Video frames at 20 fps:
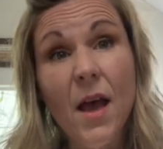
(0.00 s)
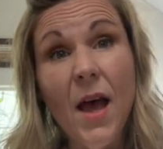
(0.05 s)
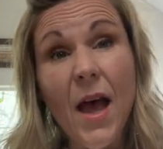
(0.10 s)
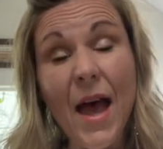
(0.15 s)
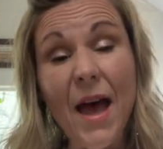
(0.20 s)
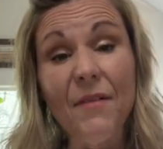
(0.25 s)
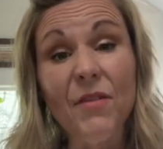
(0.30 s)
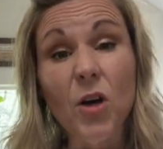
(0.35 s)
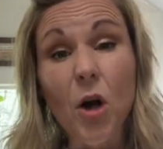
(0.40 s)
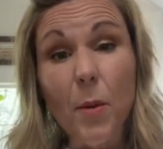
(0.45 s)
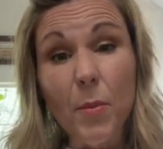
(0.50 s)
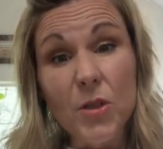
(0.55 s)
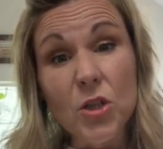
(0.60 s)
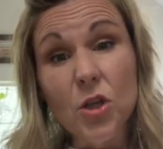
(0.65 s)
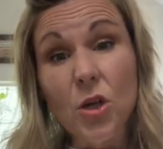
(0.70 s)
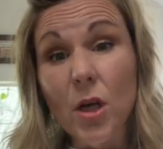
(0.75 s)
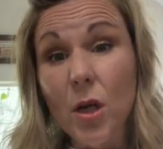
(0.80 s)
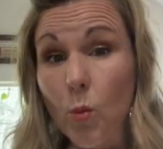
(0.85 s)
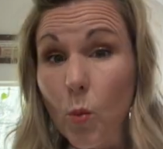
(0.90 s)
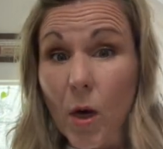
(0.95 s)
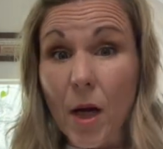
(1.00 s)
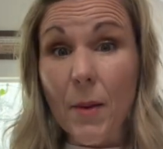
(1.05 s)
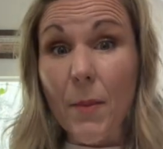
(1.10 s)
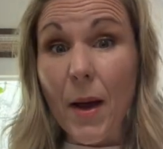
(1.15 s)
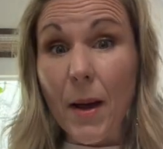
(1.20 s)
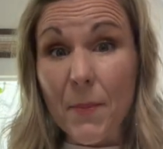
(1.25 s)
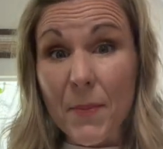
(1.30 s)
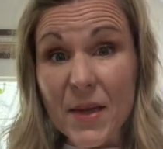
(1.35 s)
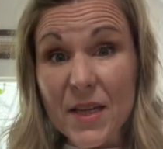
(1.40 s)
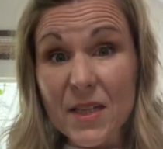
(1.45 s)
have an opportunity where he
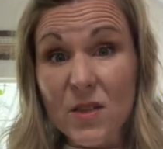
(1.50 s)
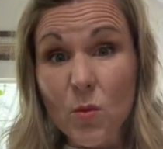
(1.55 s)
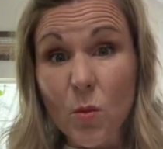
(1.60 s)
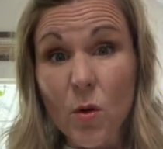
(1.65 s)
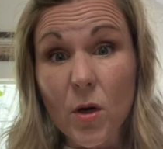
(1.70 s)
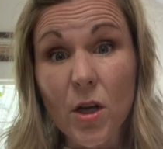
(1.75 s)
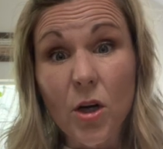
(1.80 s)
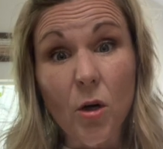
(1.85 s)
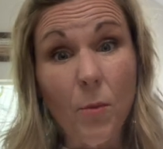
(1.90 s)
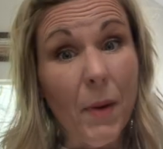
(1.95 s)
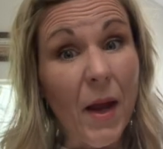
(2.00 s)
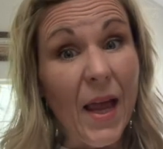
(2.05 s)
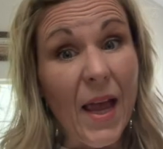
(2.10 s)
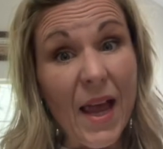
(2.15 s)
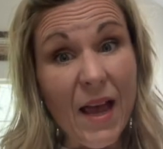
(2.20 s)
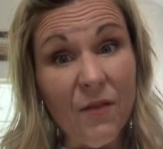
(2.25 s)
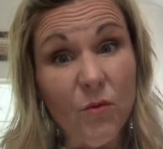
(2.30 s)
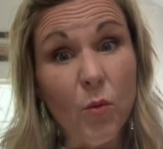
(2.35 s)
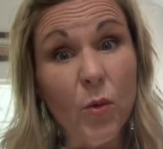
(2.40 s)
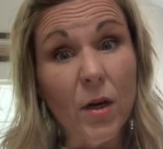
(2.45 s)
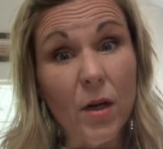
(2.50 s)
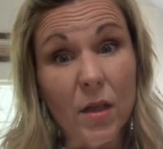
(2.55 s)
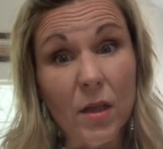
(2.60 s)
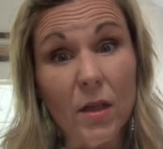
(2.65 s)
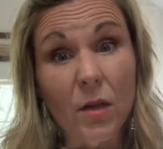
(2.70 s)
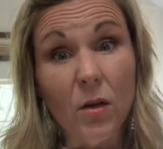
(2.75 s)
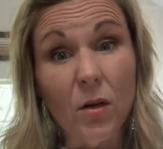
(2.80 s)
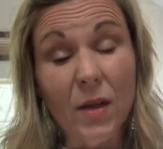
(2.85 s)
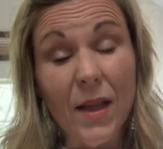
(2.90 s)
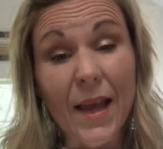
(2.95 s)
might miss one or might have one a
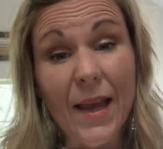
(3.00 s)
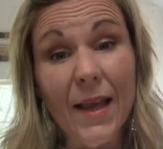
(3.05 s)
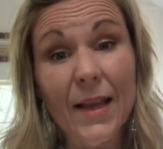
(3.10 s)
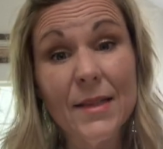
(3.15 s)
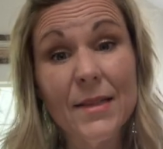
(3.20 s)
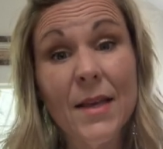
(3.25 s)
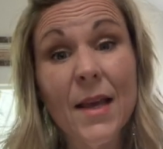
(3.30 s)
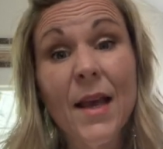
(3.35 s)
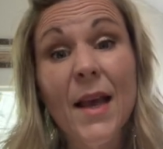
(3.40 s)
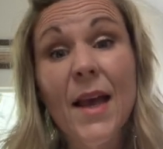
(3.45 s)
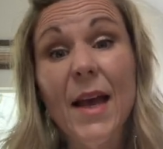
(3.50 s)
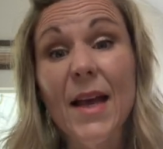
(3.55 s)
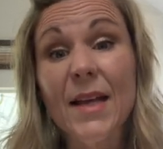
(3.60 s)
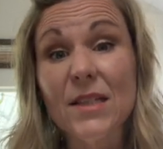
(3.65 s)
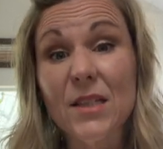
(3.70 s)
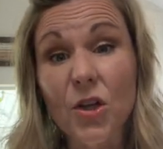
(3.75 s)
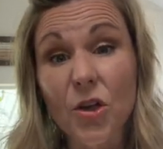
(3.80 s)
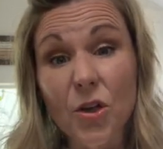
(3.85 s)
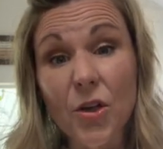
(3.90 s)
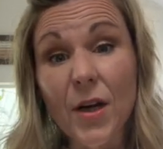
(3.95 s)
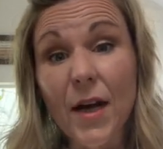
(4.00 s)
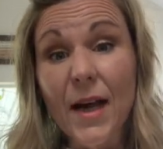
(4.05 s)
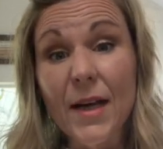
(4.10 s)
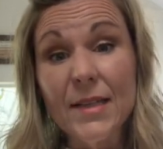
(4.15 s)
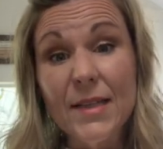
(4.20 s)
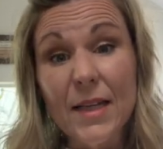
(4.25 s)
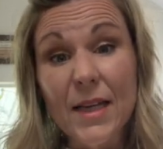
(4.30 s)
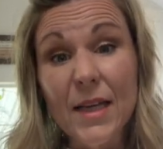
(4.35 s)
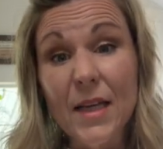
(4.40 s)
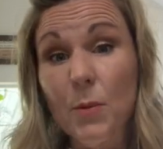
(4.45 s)
little late, it's a good
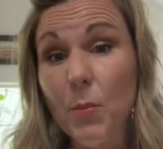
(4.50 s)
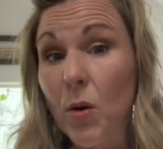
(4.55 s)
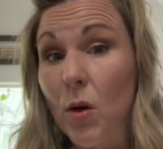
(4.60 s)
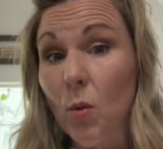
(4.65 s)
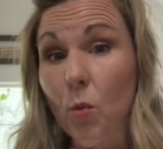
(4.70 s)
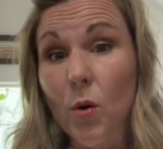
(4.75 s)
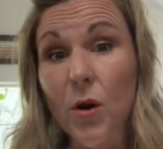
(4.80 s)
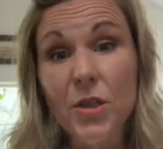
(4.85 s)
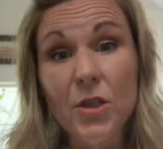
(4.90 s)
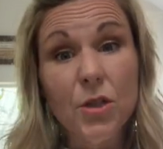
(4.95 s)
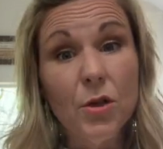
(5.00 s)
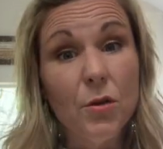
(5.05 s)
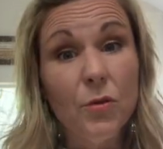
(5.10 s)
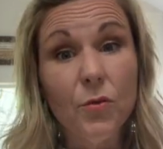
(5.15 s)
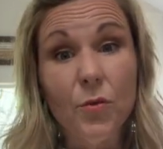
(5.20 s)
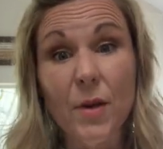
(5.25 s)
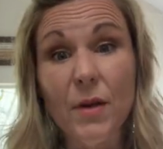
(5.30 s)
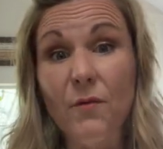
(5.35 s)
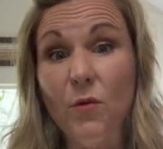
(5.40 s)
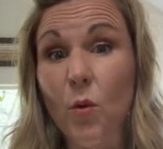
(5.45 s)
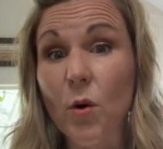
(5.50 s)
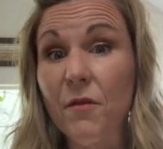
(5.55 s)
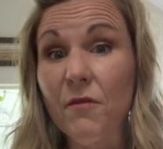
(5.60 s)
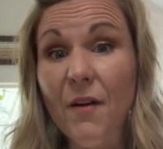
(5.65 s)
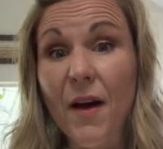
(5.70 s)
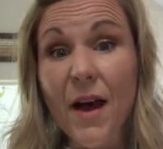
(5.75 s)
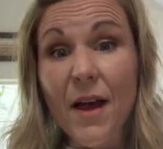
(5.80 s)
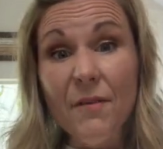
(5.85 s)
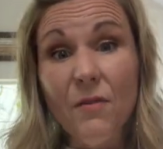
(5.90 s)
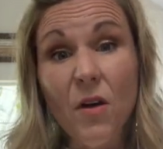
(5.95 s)
idea to put 1, 2, 3, 4,
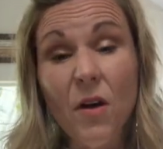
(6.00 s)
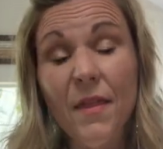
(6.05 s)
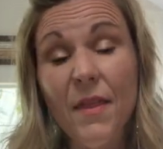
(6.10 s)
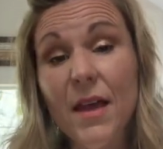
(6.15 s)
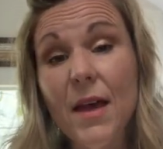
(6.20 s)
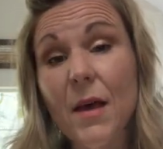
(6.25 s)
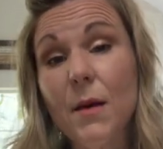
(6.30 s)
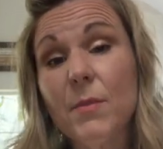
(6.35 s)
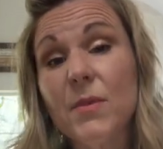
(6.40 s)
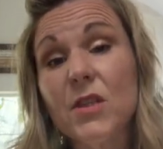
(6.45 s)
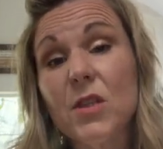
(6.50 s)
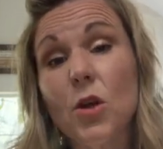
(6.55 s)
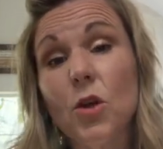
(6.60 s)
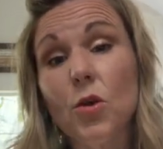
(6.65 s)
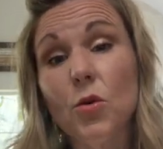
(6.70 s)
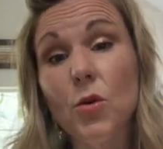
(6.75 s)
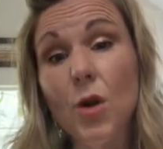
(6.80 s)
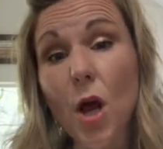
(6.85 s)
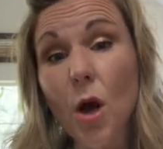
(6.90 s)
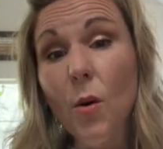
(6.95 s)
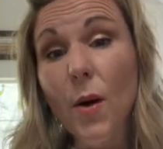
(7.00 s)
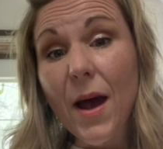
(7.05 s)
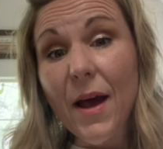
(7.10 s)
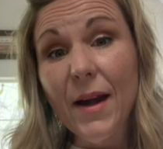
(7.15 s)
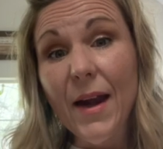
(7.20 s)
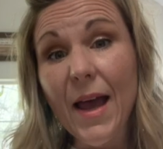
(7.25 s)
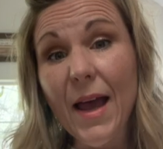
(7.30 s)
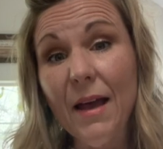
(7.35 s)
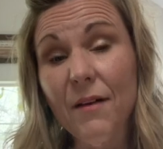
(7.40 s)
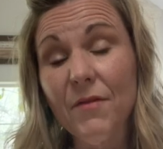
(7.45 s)
5 on them so you know how
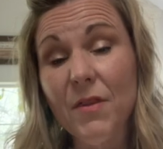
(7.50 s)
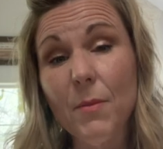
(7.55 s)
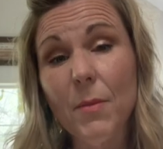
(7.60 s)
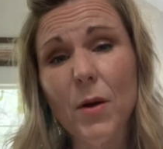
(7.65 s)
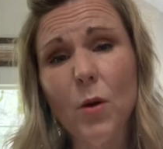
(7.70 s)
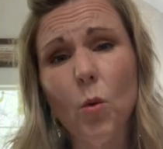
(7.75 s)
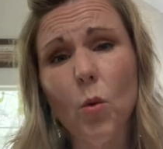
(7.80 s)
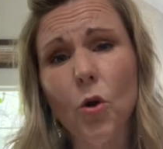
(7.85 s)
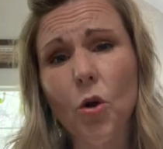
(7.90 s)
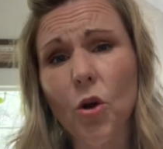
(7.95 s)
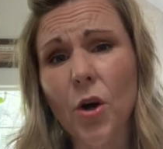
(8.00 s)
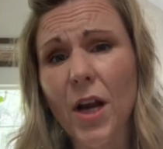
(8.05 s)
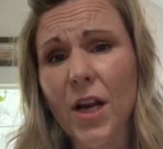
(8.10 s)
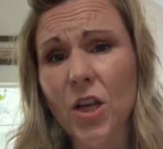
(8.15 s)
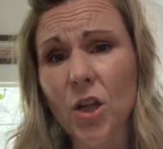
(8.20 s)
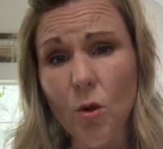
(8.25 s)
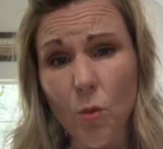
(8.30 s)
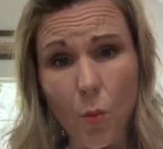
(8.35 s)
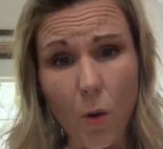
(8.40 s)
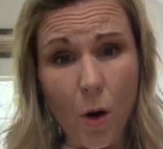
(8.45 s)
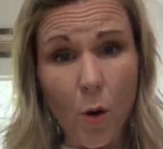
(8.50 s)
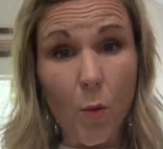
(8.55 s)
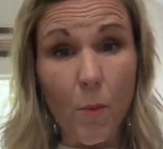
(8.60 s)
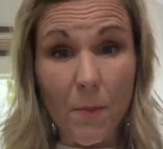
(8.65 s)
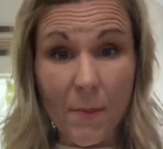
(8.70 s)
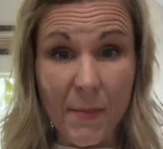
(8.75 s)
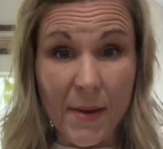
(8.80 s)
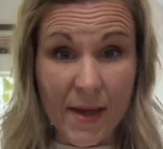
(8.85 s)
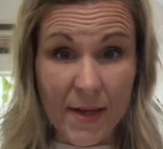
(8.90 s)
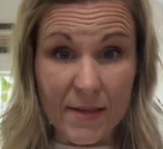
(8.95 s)
to have them in order and you won't
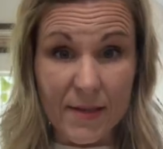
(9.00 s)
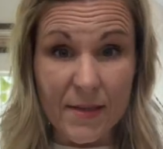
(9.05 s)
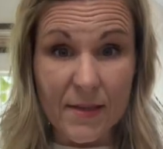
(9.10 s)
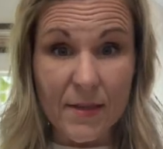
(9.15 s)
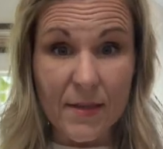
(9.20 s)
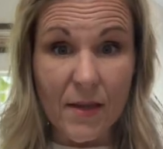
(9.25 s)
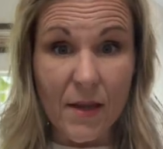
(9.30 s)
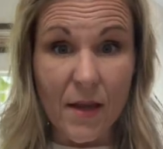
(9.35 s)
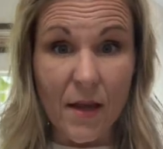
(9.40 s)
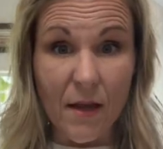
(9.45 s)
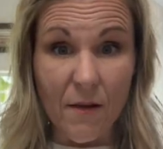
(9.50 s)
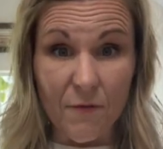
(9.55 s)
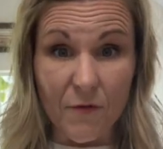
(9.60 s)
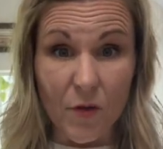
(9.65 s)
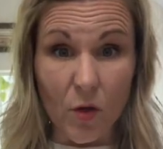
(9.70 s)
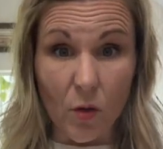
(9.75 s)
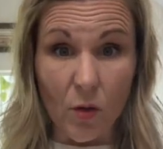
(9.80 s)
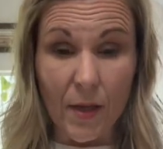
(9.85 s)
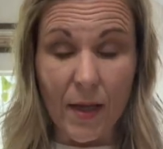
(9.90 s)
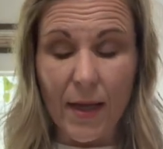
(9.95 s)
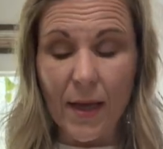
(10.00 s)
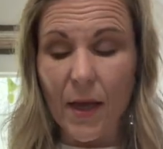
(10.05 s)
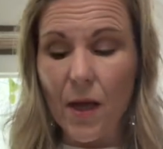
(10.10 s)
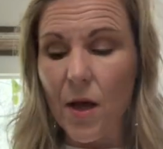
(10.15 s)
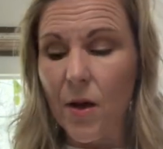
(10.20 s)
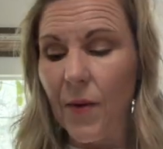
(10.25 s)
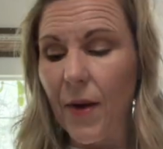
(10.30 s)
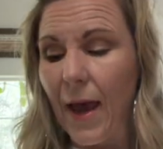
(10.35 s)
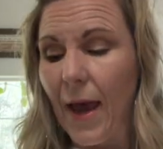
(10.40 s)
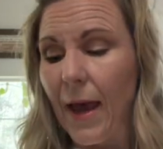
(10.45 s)
miss a fueling,
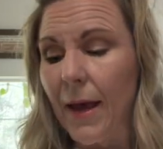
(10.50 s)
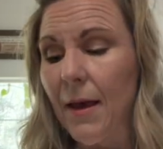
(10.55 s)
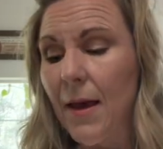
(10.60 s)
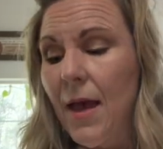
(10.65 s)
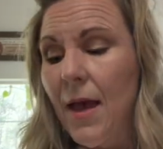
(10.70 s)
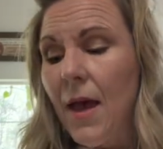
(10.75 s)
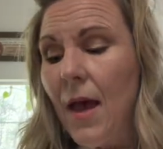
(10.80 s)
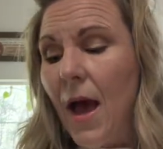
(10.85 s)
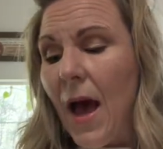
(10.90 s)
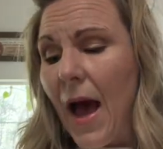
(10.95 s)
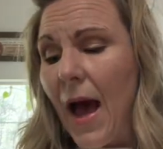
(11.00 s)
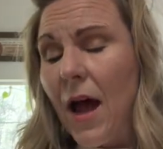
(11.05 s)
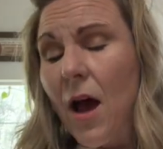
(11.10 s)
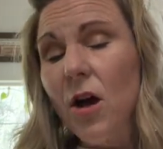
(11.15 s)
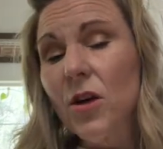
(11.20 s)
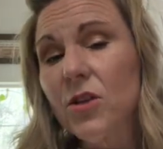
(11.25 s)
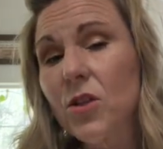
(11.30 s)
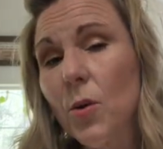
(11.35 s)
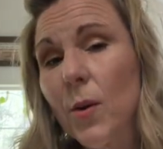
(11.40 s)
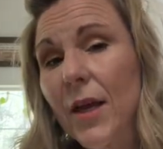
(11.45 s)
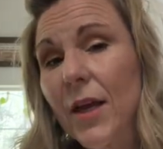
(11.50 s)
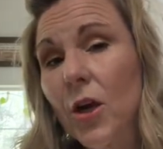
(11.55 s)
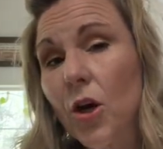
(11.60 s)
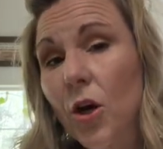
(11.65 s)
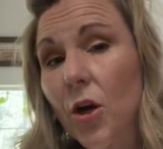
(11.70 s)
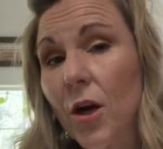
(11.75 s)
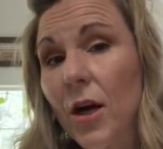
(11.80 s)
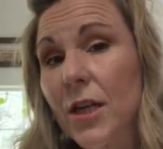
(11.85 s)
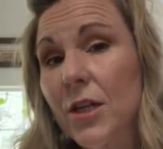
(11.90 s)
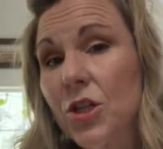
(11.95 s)
okay? I also
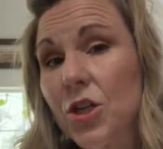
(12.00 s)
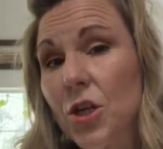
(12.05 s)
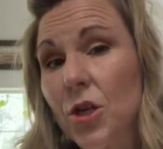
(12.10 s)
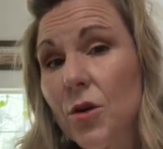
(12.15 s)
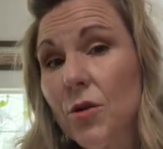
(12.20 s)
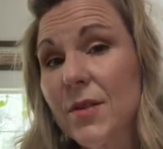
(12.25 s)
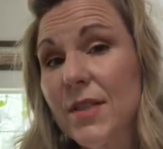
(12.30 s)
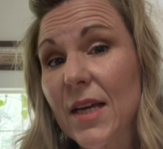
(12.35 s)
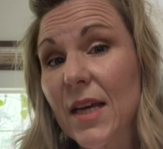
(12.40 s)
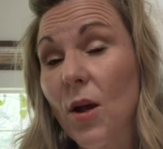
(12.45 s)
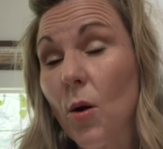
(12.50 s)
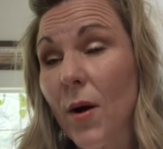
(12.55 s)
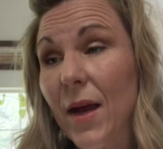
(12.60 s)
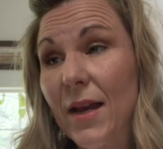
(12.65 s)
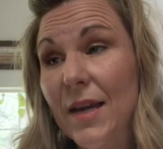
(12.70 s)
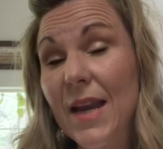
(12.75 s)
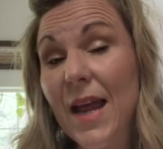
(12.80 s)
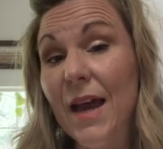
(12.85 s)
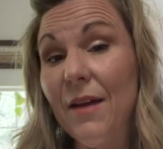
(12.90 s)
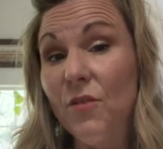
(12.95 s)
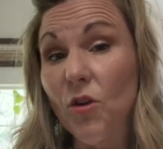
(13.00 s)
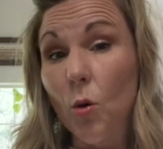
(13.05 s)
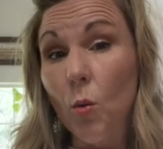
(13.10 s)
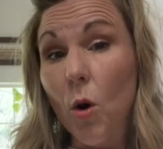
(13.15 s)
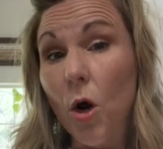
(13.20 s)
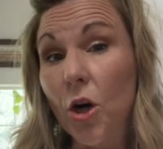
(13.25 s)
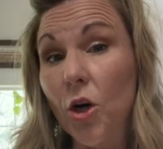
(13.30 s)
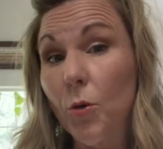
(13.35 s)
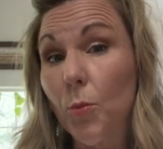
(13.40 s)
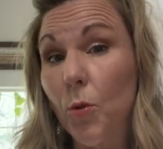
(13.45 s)
encourage you to go ahead and have your
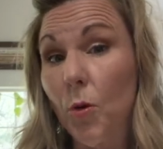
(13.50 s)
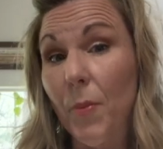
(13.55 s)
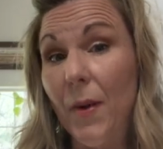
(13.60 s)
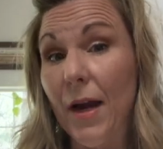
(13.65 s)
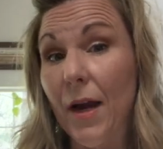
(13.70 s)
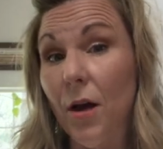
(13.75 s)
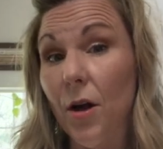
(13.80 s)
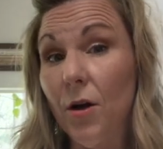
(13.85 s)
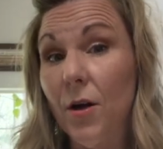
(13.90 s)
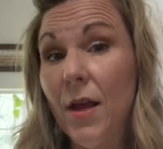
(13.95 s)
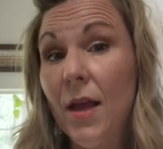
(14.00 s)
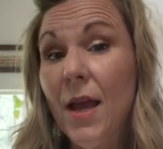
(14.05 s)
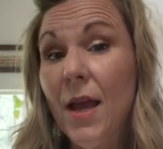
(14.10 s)
water prepared.